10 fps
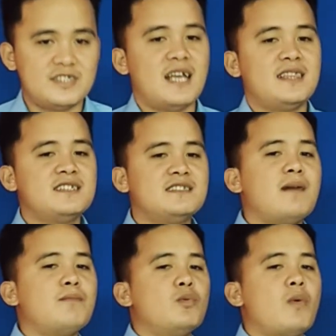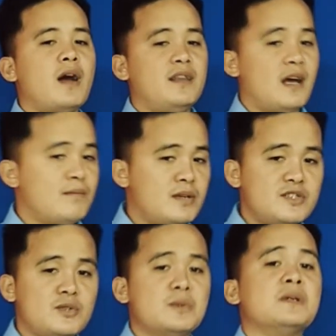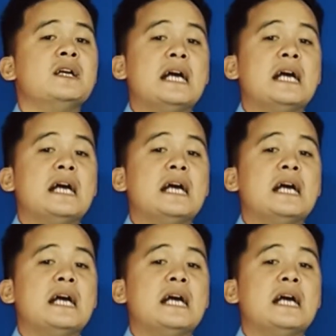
That is number 1. Number 2,